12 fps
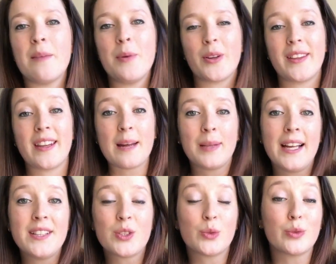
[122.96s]
book that I
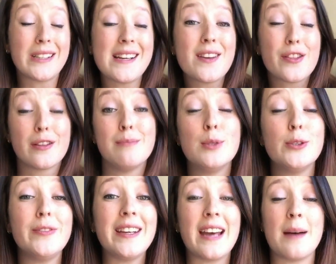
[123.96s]
plan to read, the
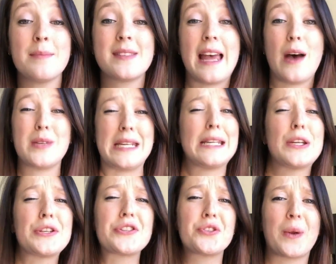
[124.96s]
movie comes out in
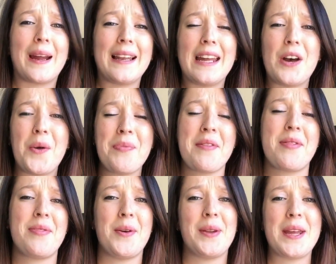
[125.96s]
Australia on the
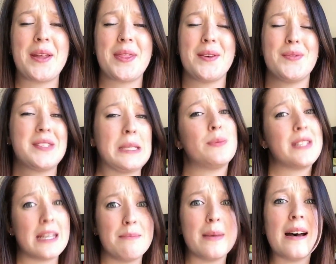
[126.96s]
30th of
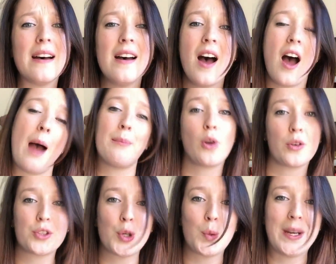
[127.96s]
September. I'm
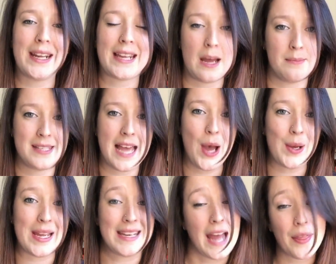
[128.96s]
not sure when it comes out
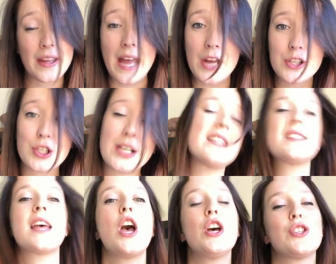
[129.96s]
in other
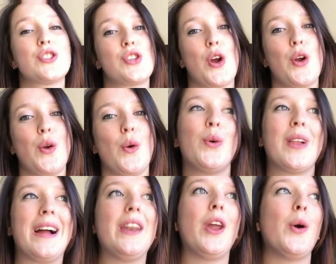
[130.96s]
countries, so all
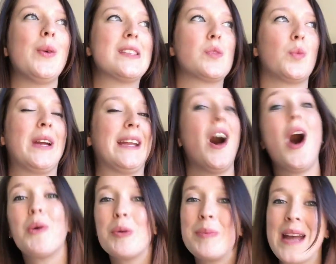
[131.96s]
I know is when
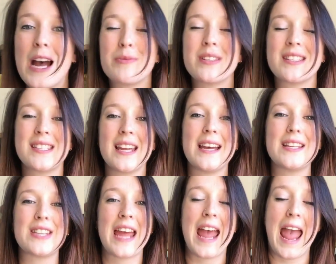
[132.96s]
I will be able to see
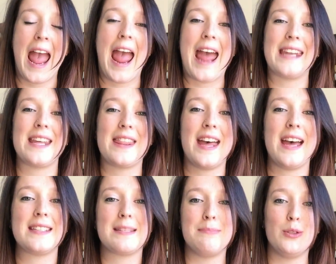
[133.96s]
it, and
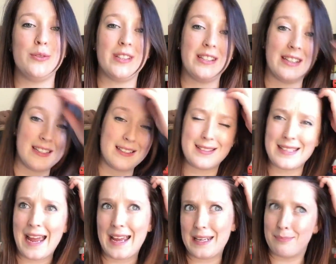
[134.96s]
that movie is,
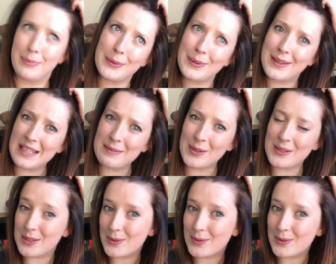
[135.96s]
and book that I'm going to